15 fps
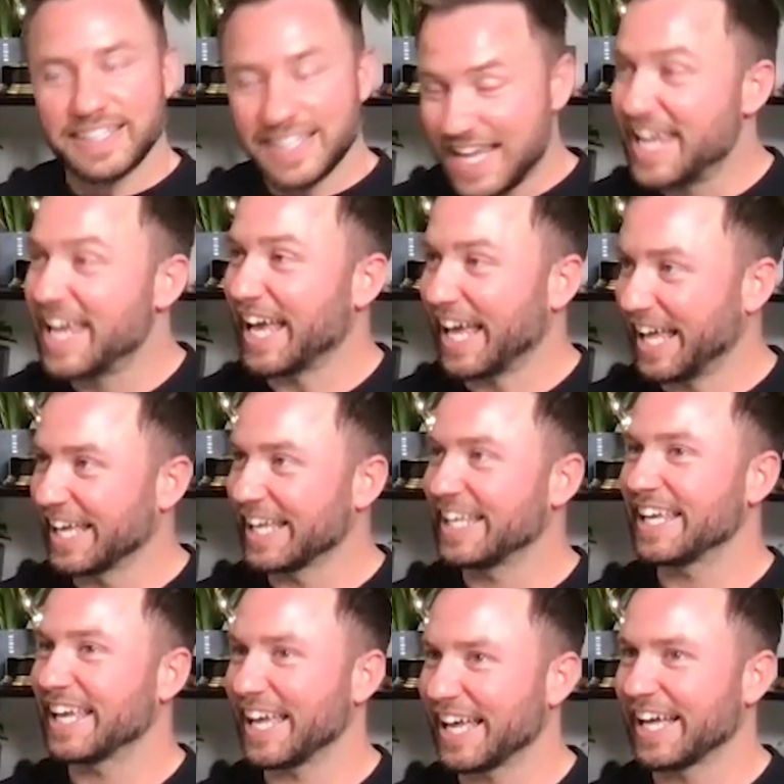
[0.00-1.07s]
Yeah,
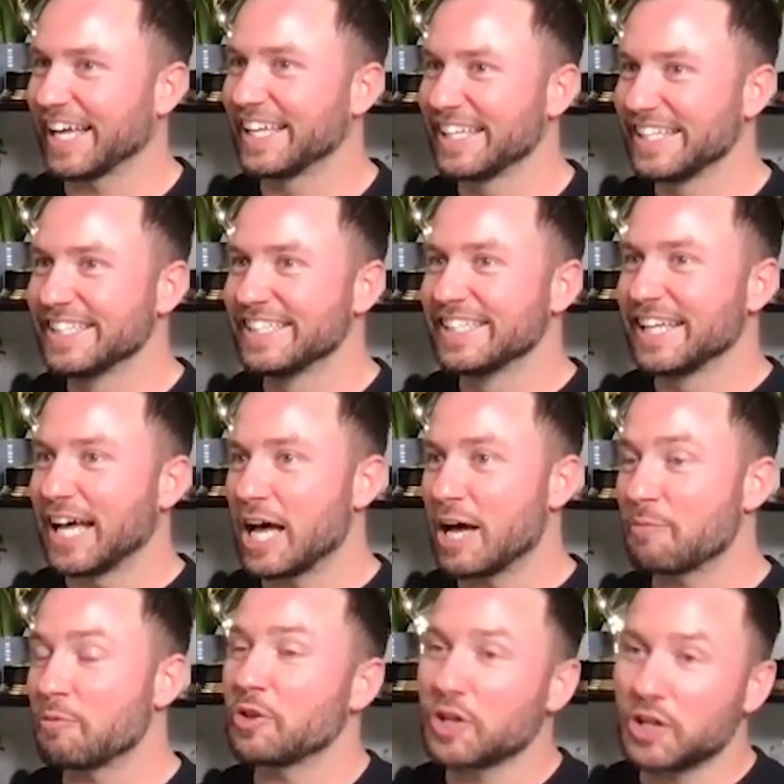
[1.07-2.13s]
yeah.
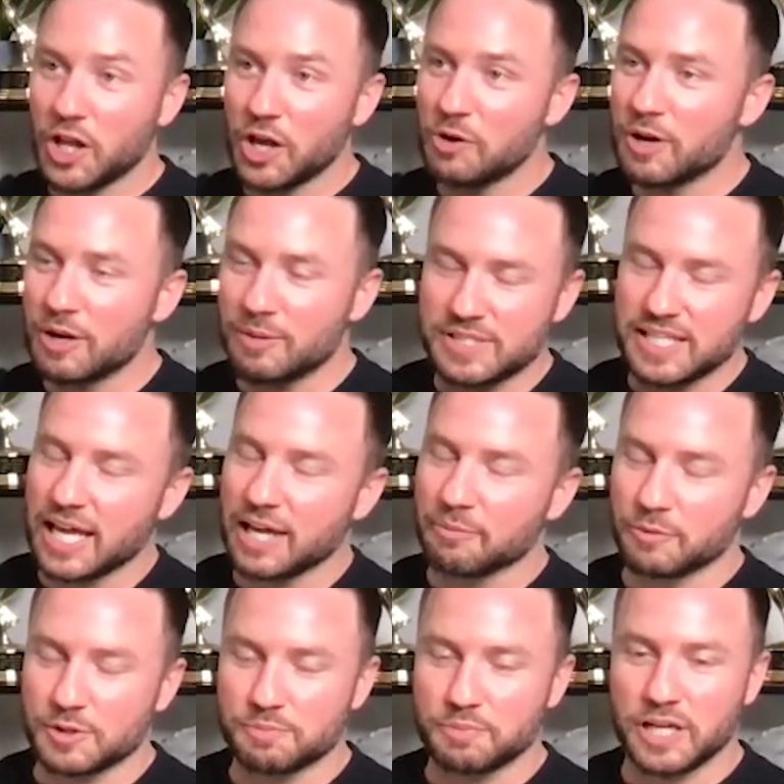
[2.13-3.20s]
Well, the glowworms again
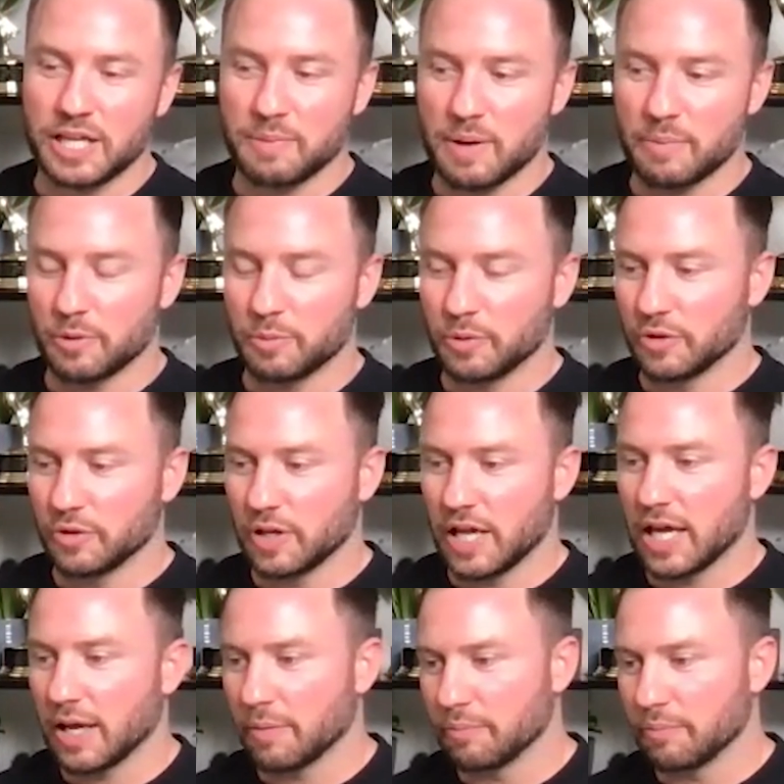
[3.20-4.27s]
was pretty memorable.
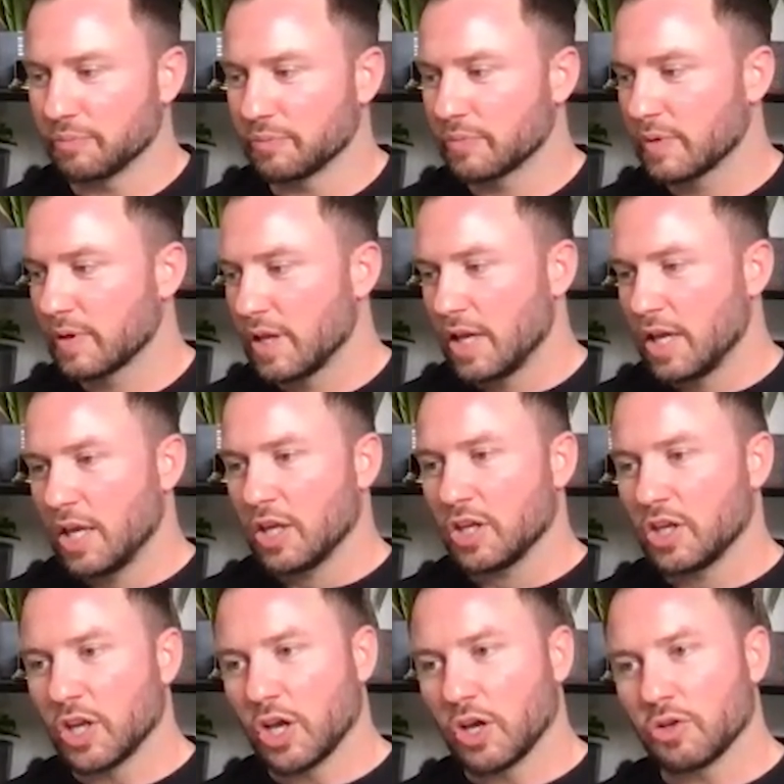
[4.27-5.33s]
You
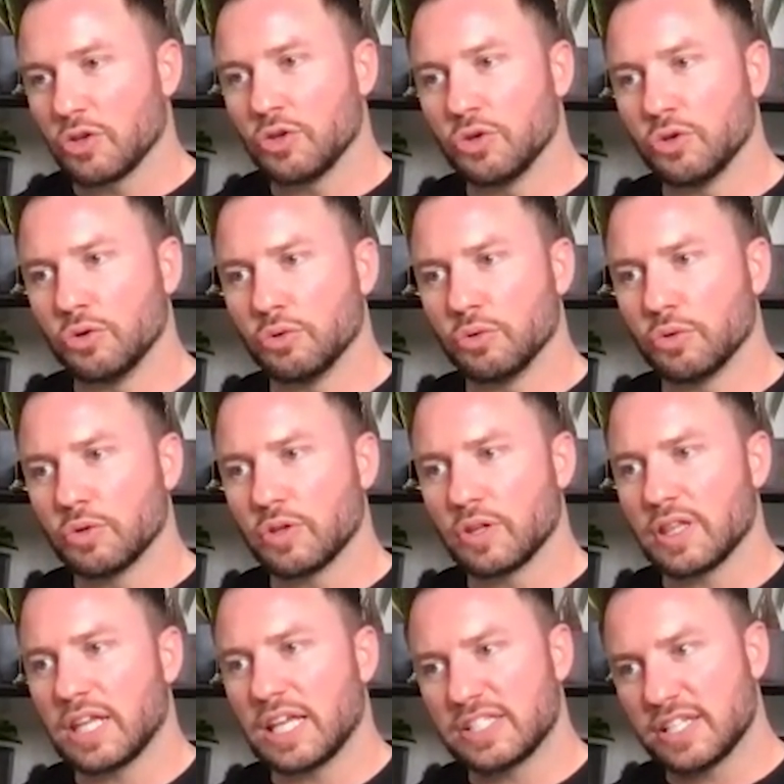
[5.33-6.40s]
know, you
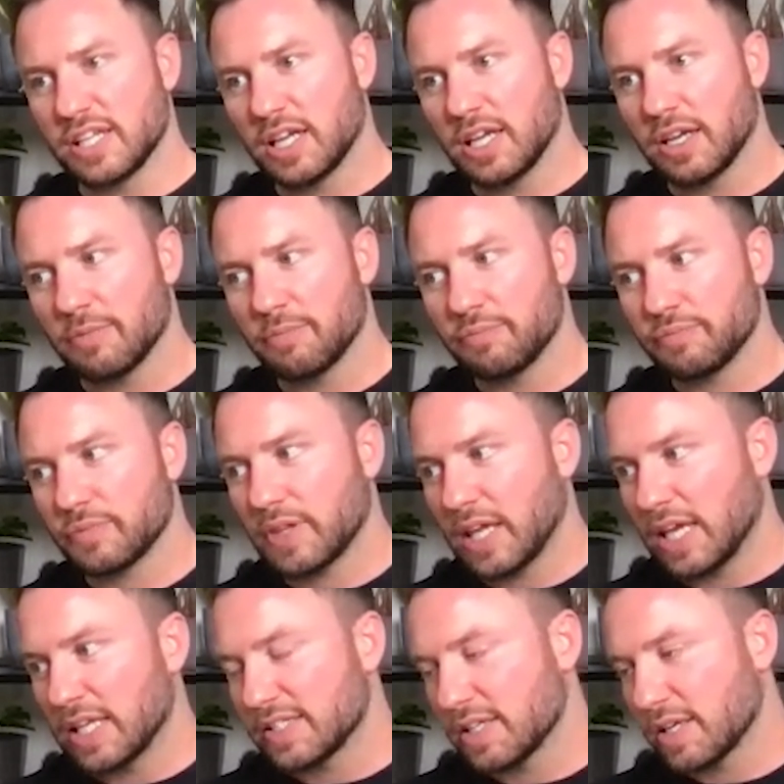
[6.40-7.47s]
it's a
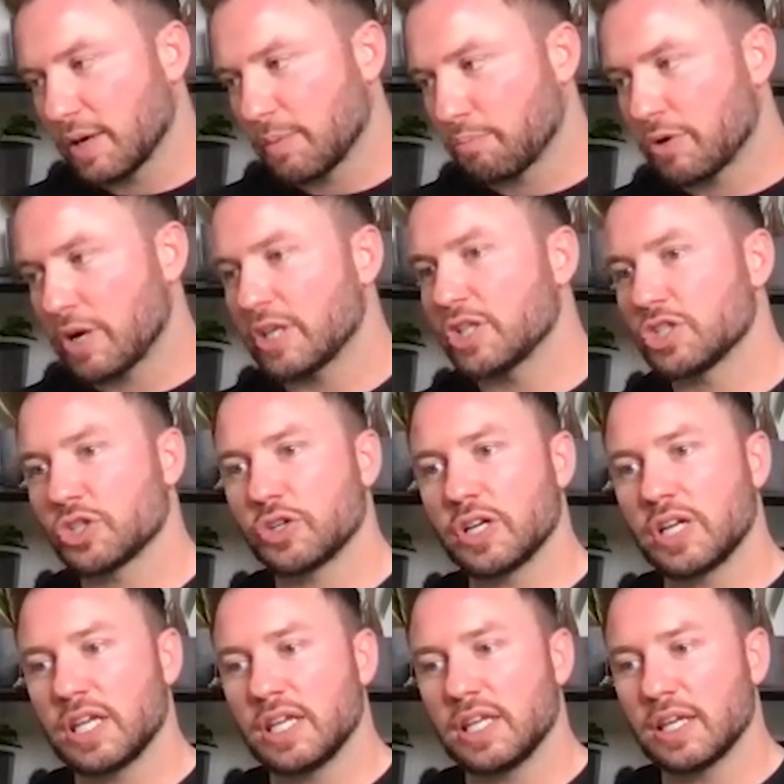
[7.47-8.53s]
it's a
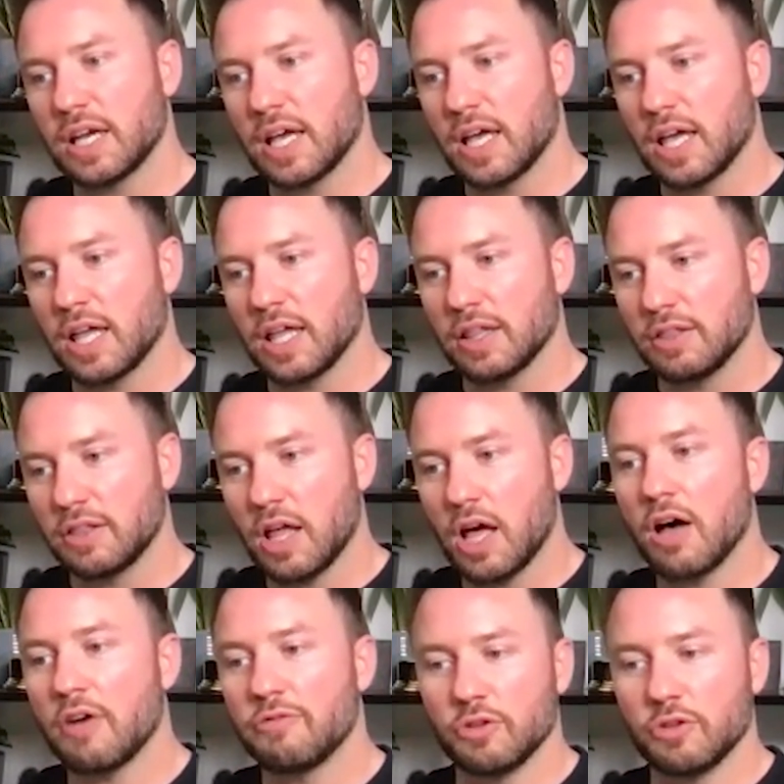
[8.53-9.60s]
predatory
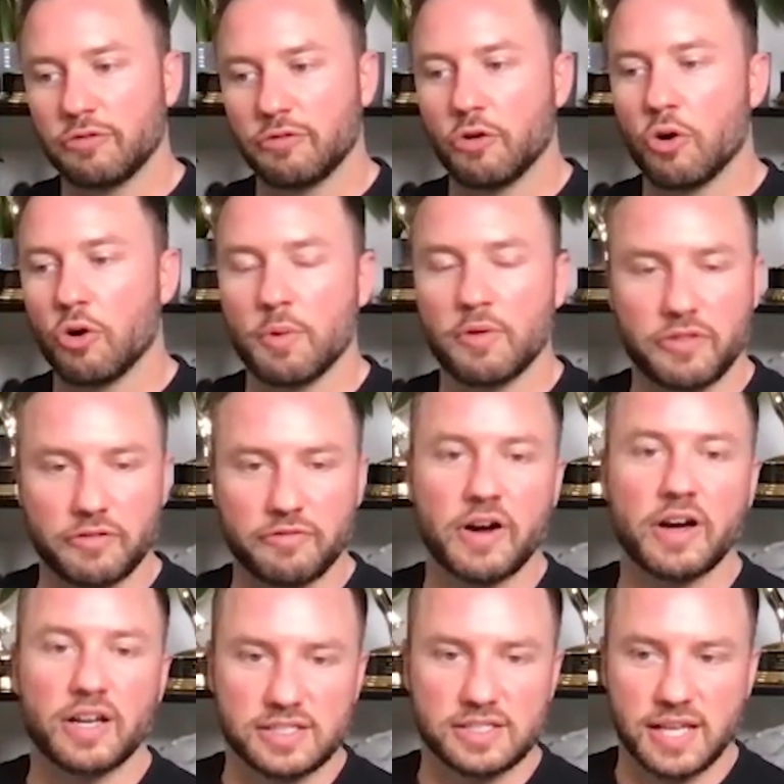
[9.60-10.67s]
larval form of the
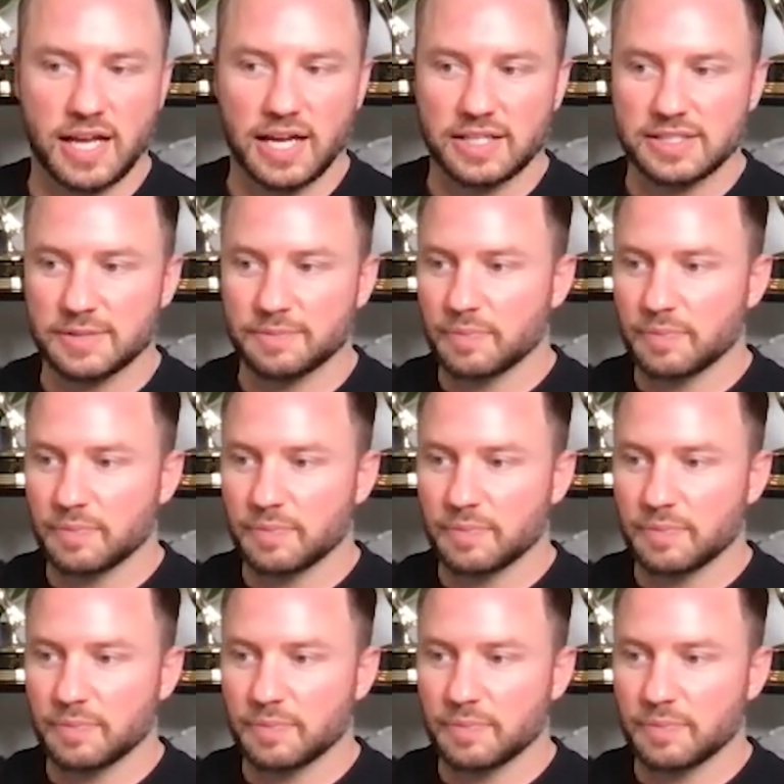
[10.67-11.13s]
fungus gnat,